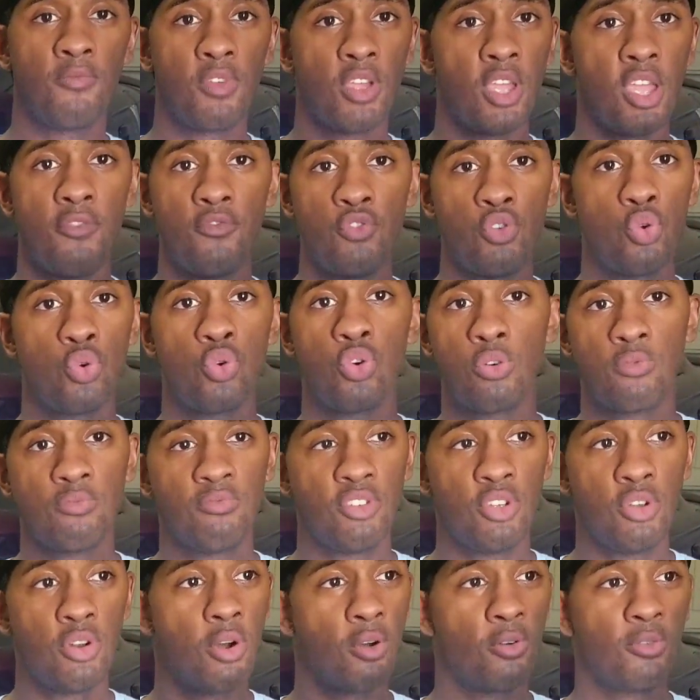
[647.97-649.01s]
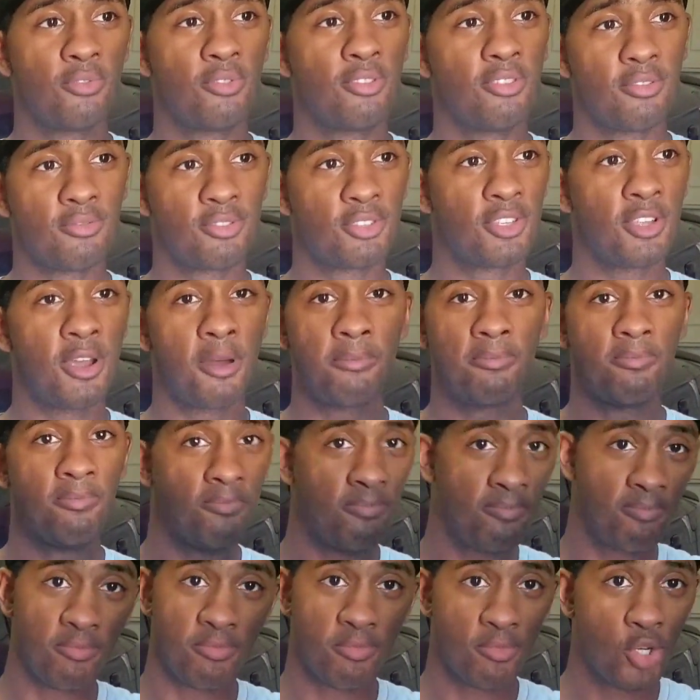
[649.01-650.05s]
If you're, you know, some
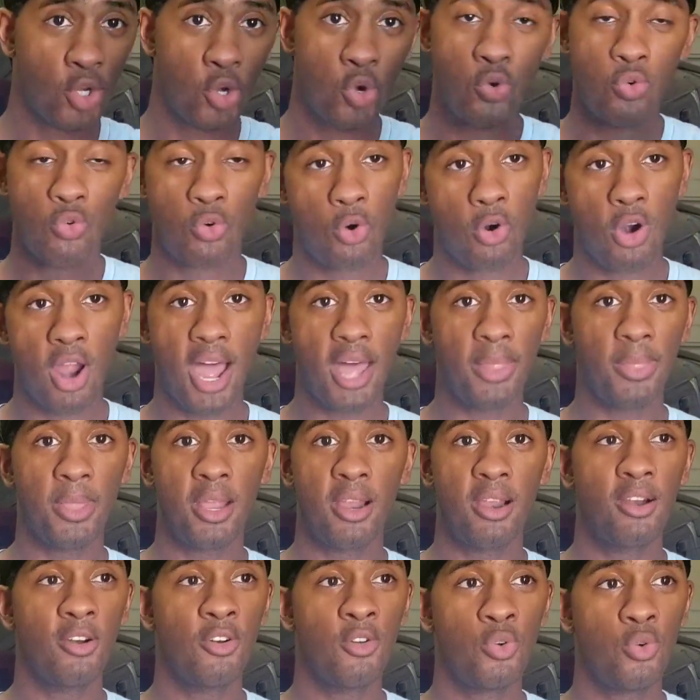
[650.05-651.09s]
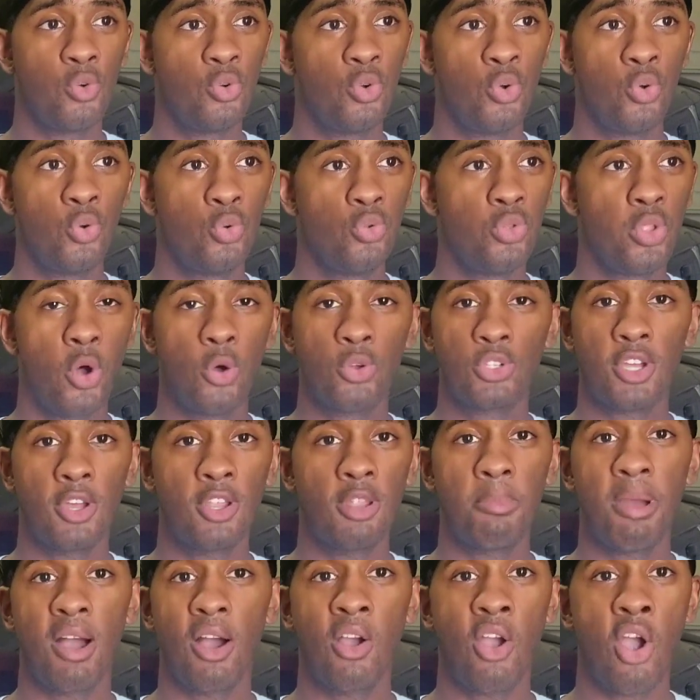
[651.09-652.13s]
guru out there who knows all
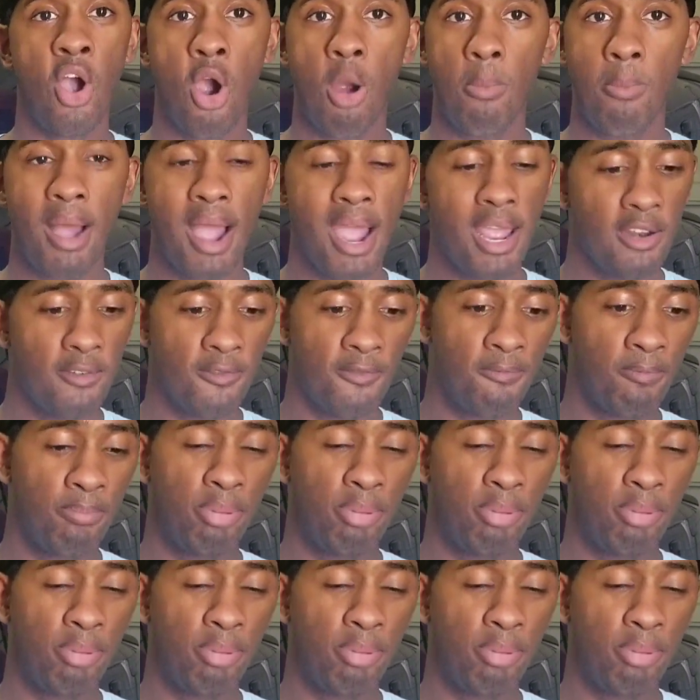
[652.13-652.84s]
about car buying,